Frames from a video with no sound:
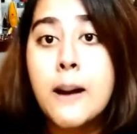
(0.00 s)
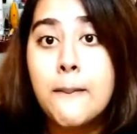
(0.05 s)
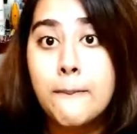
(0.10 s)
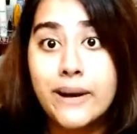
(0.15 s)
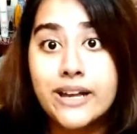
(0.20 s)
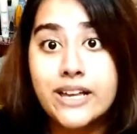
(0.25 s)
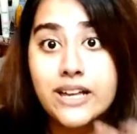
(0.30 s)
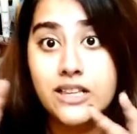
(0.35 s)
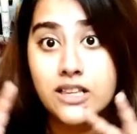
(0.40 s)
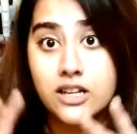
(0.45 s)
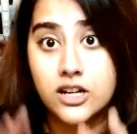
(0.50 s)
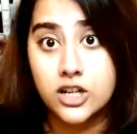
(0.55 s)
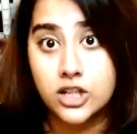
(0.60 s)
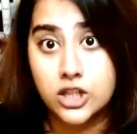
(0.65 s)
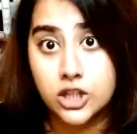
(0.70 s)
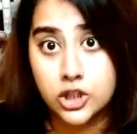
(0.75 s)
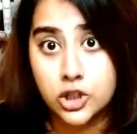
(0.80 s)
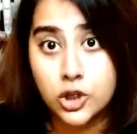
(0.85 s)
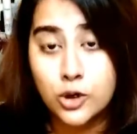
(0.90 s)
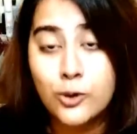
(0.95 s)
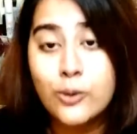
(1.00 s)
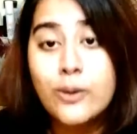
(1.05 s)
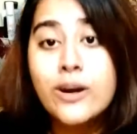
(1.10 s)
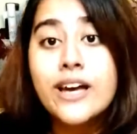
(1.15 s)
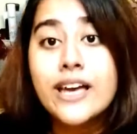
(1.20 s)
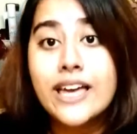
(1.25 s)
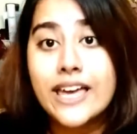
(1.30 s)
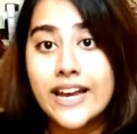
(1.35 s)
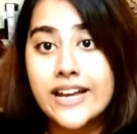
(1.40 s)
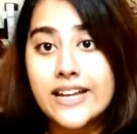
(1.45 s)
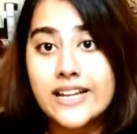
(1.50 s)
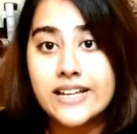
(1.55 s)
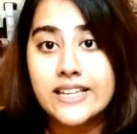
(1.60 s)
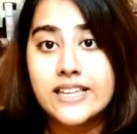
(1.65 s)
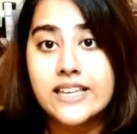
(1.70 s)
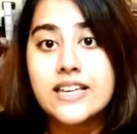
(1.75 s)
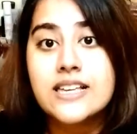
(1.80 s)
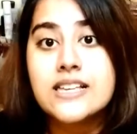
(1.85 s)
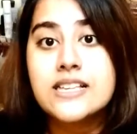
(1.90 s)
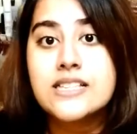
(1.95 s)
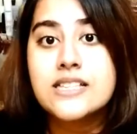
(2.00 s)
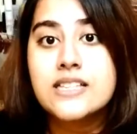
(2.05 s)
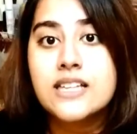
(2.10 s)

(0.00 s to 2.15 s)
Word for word: But in Earth 2, Caitlin is